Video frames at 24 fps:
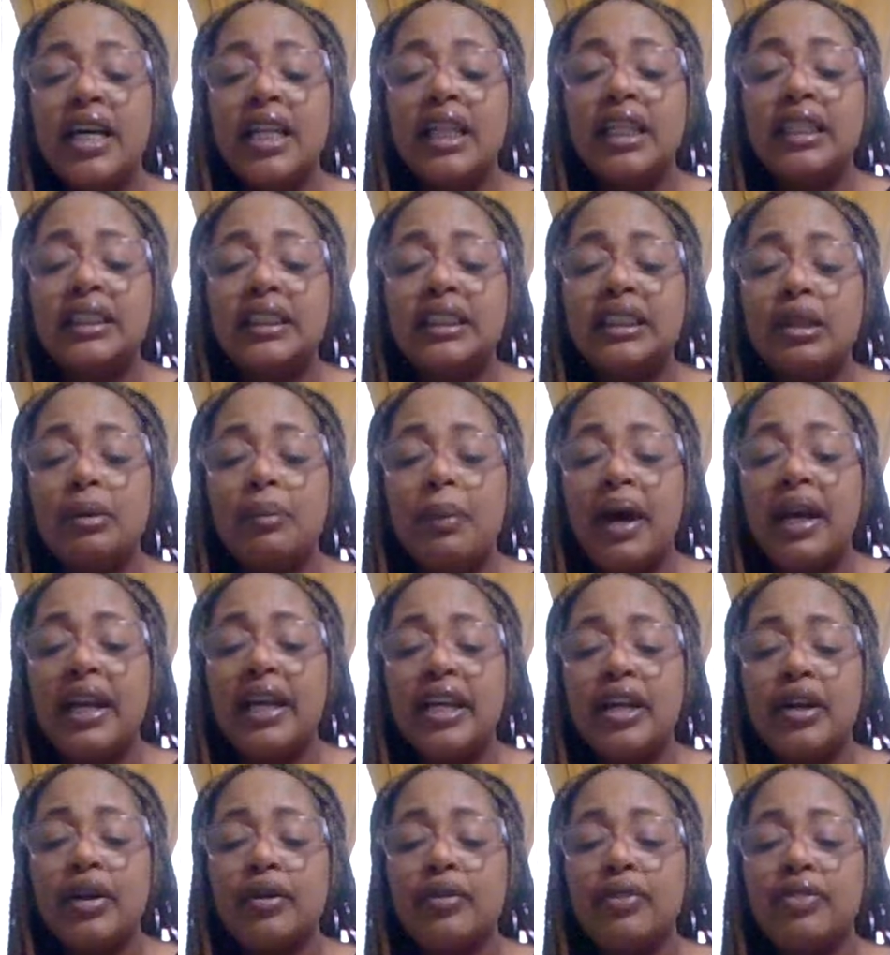This is somebody
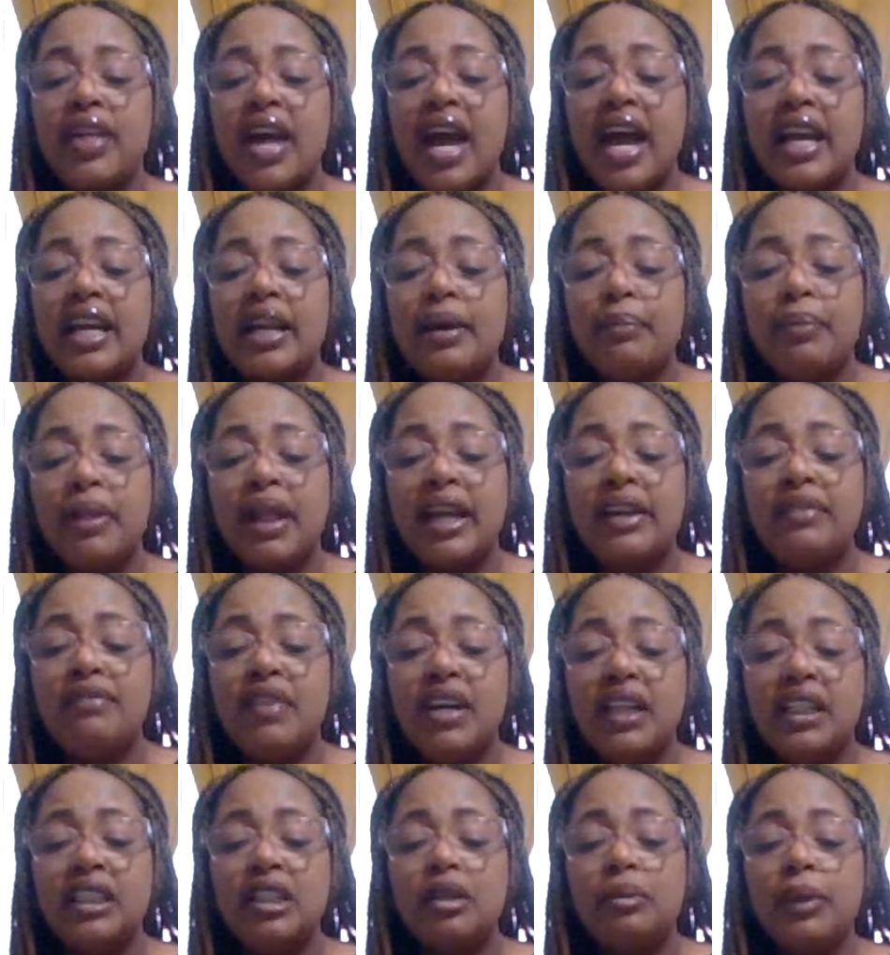here that play
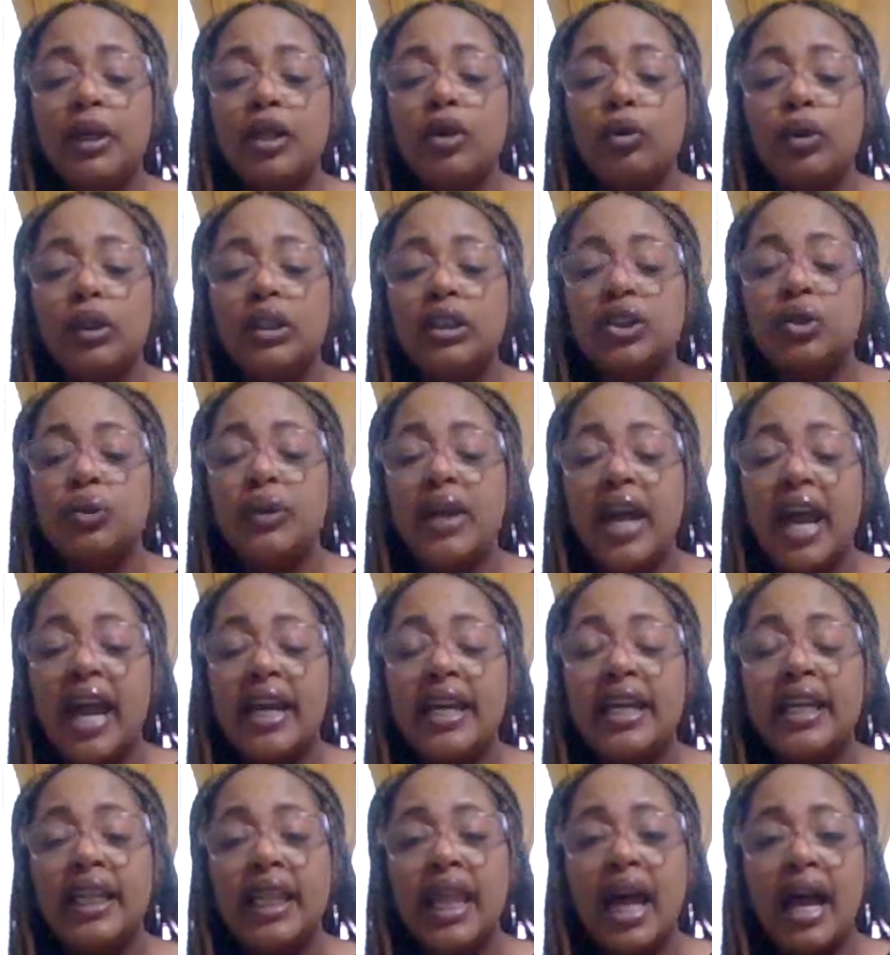victim in order to
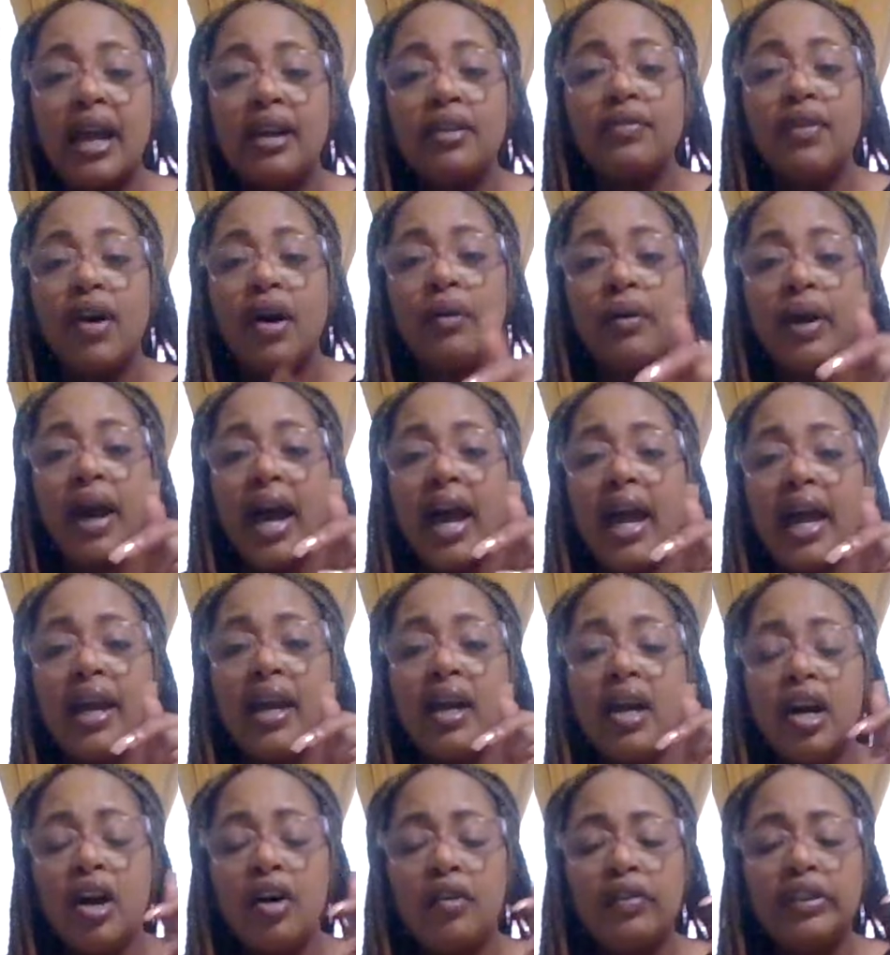gain in life. Okay.
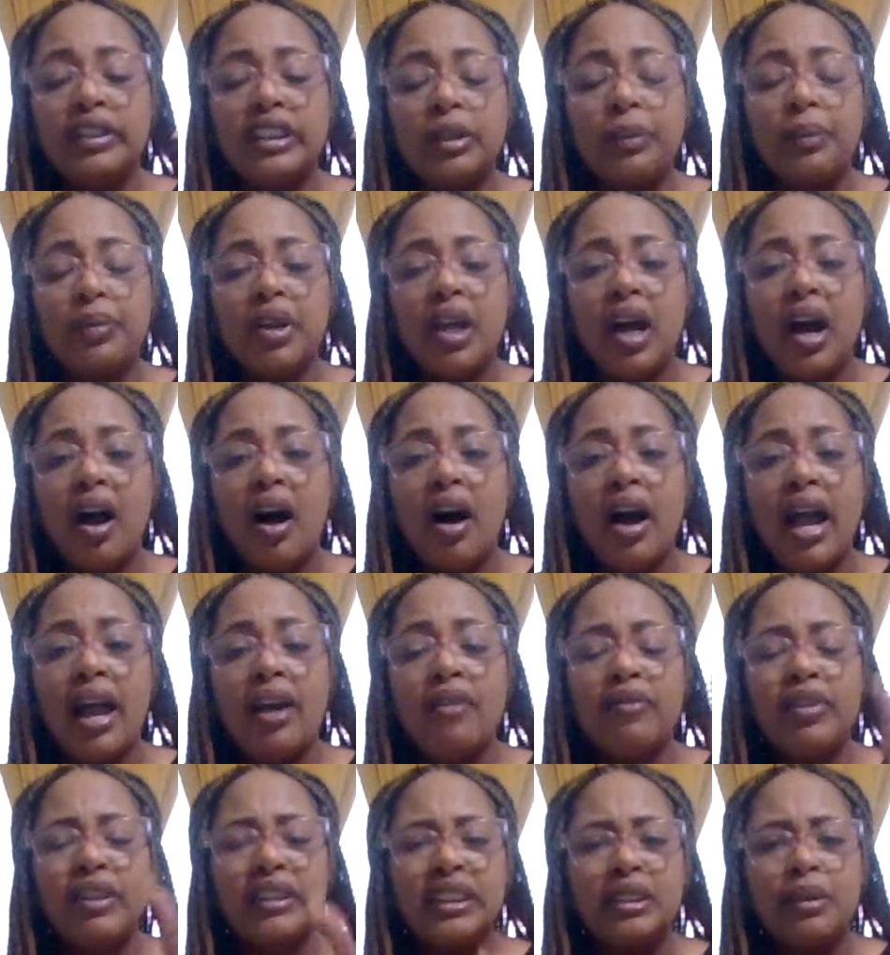For some of y'all,
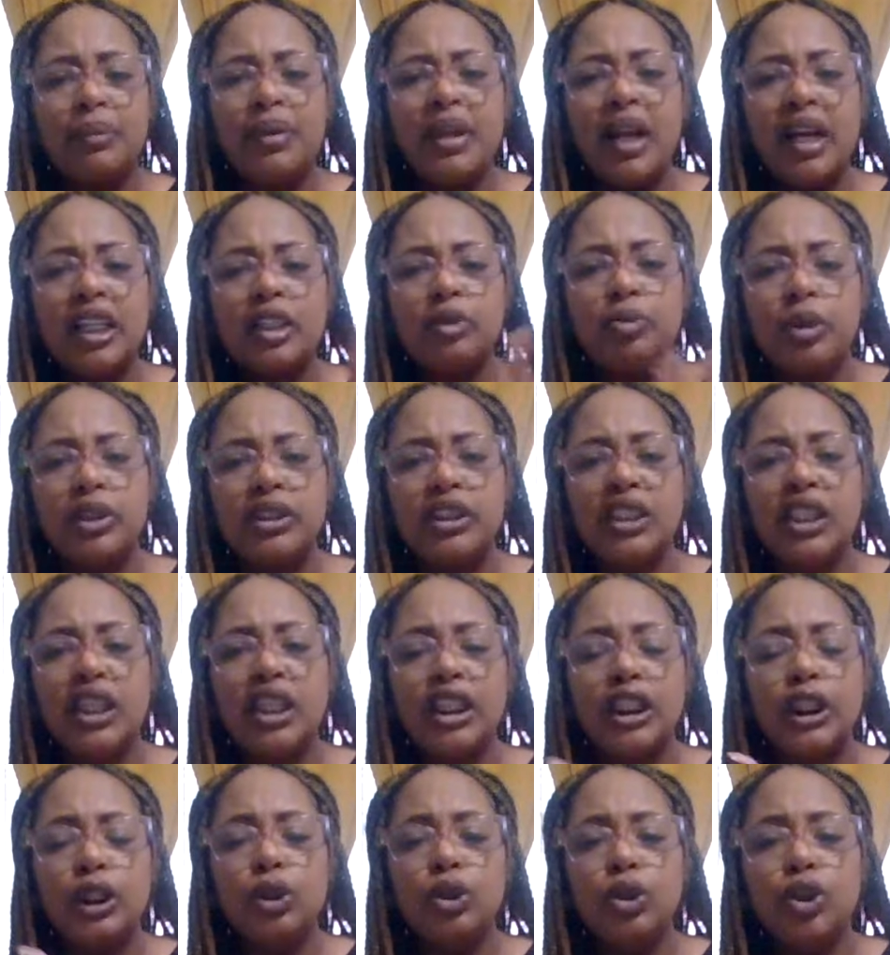and for some of y'all, this person could
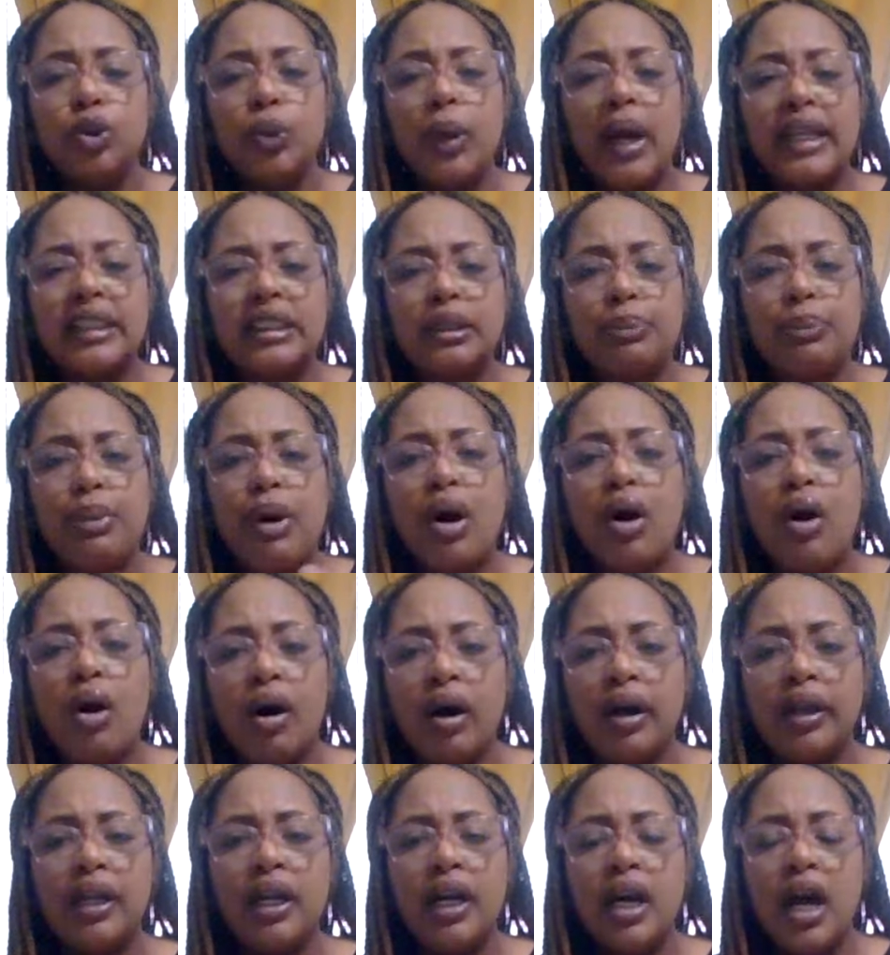have used you as a
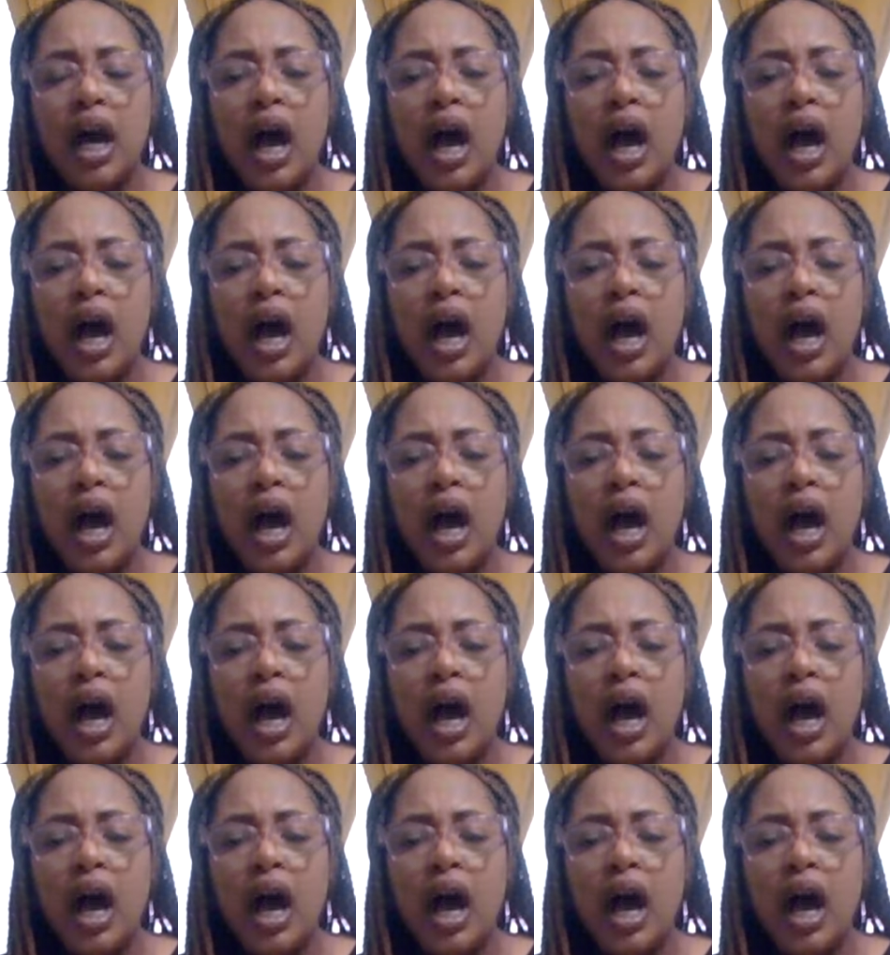pawn.